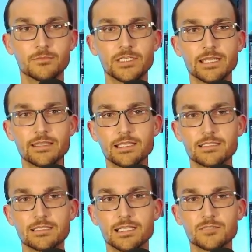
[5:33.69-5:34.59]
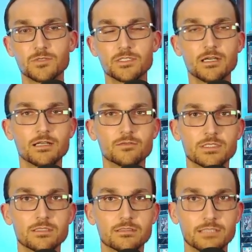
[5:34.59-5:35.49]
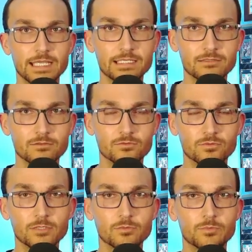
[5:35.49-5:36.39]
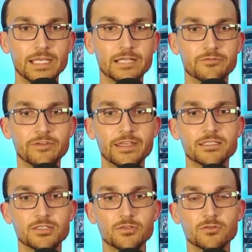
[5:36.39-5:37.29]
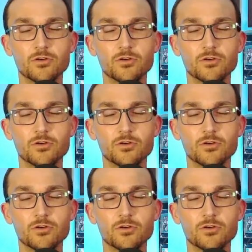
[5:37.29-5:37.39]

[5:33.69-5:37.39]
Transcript: But yeah, that's what Don was taking real big offense to.